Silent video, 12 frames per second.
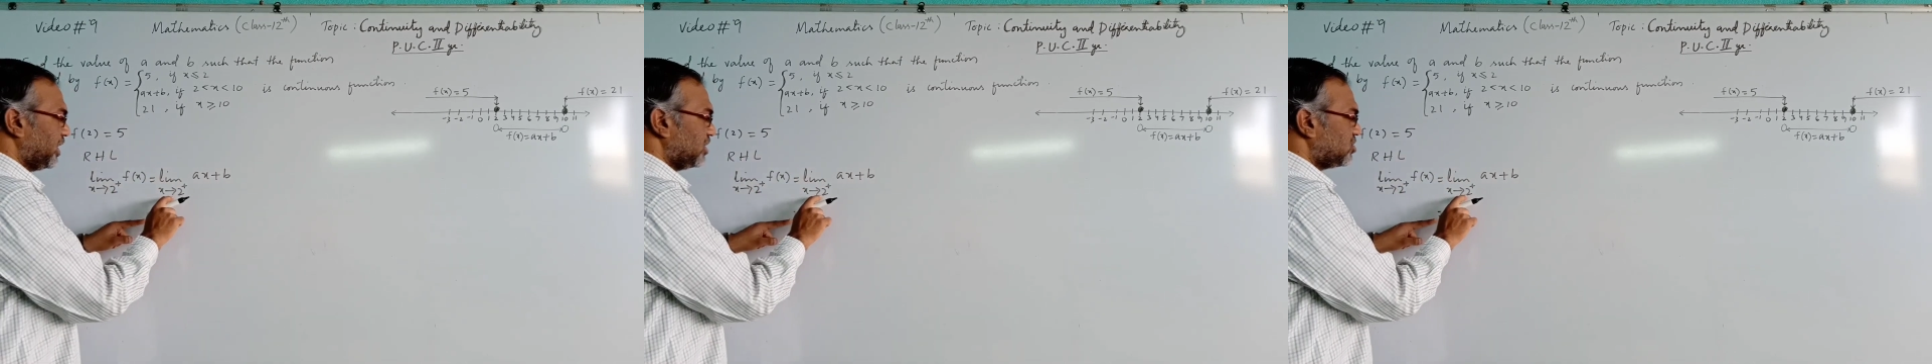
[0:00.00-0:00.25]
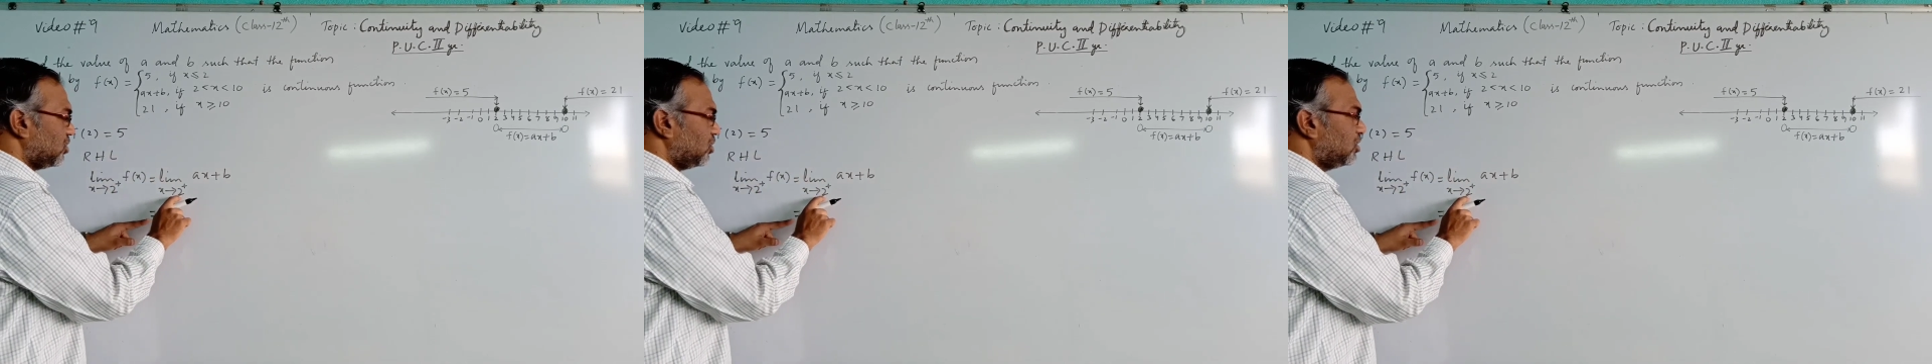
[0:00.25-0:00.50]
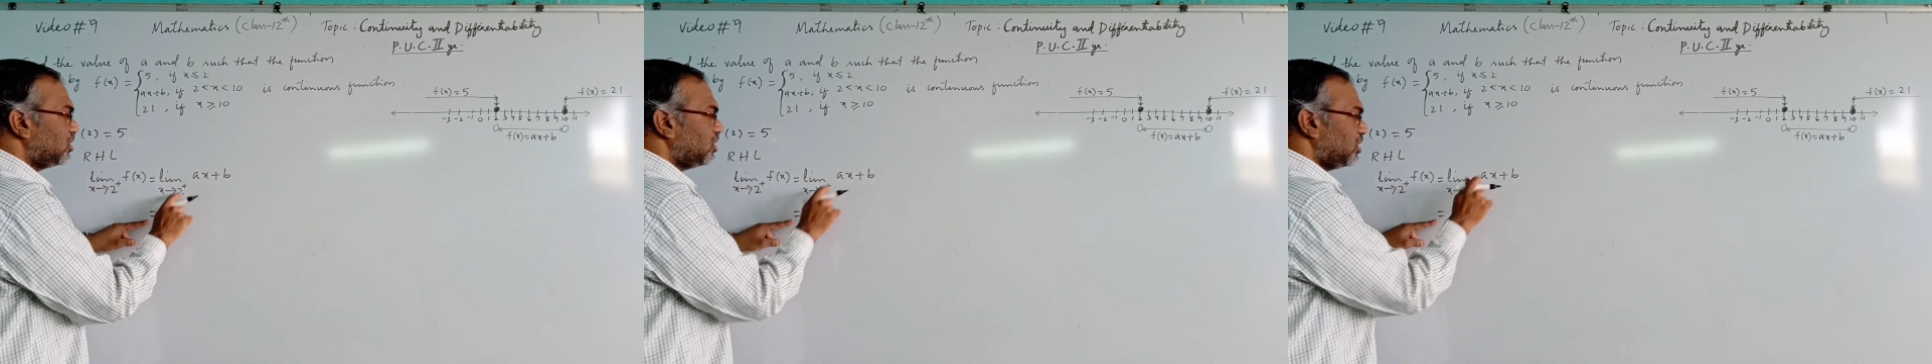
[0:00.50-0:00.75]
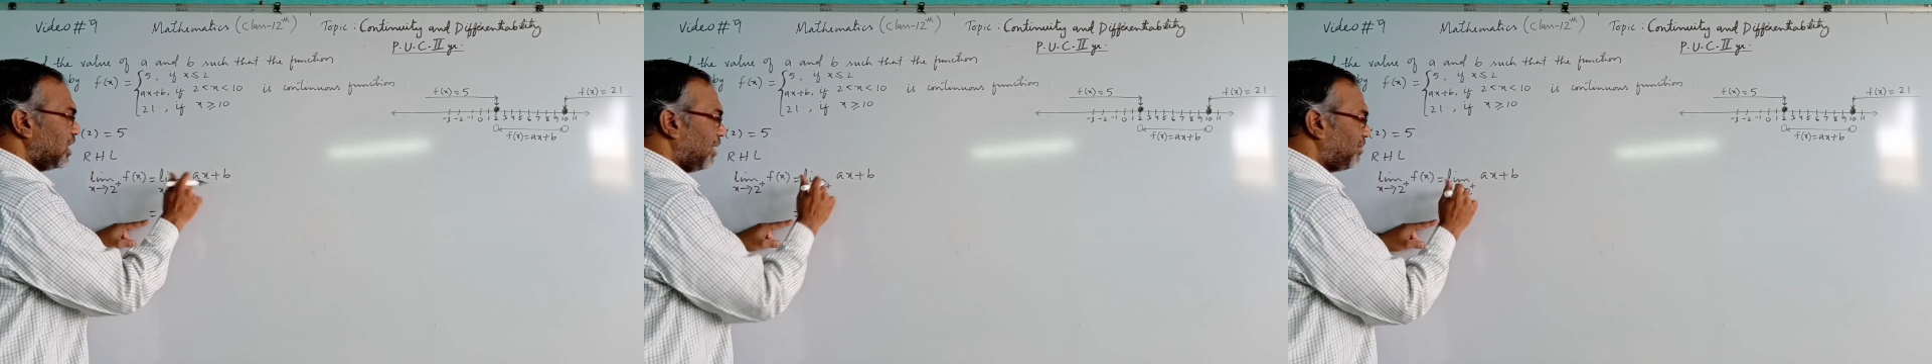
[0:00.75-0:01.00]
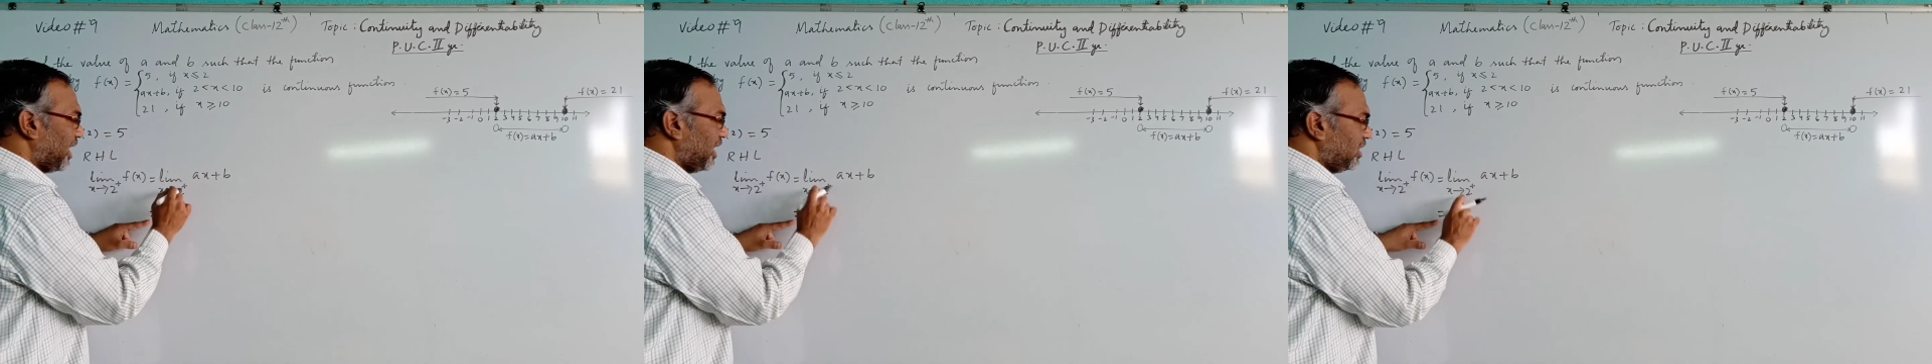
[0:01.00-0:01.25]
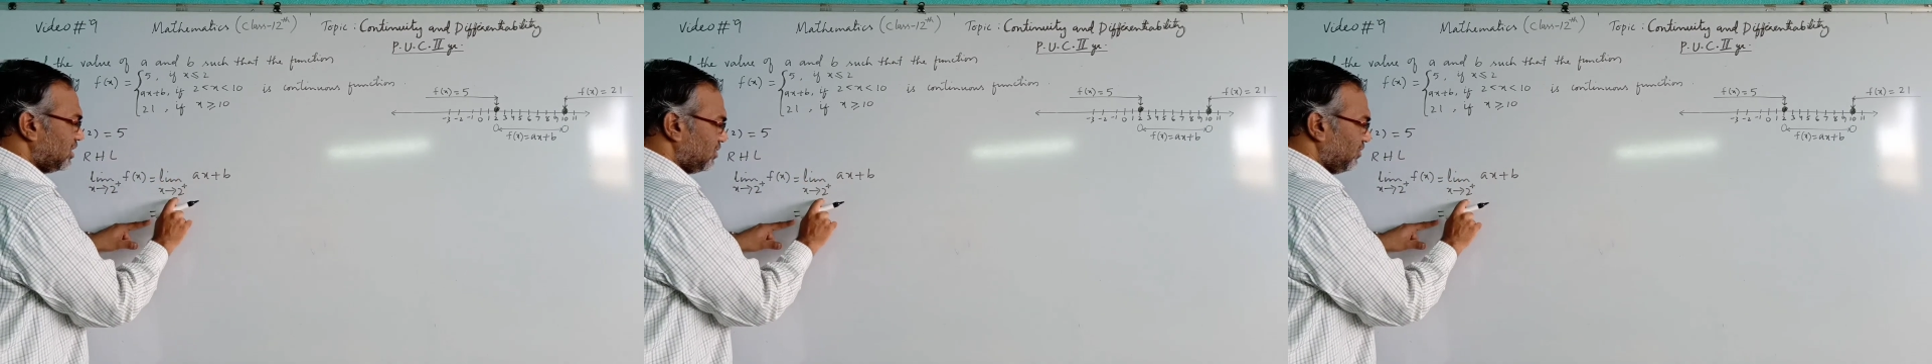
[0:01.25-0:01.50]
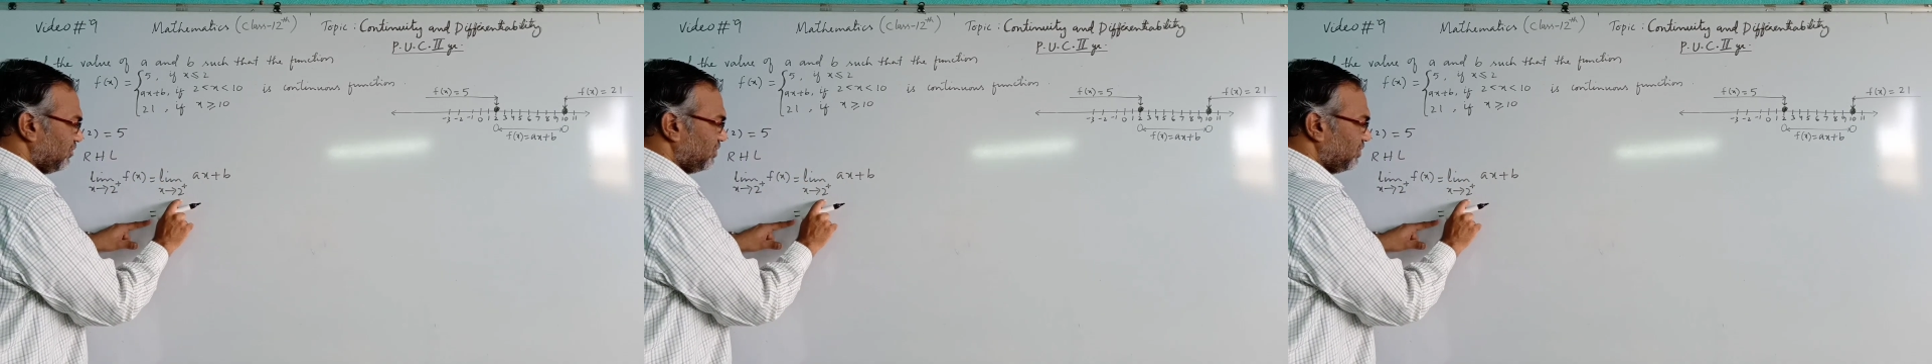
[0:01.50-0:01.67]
Okay, so apply.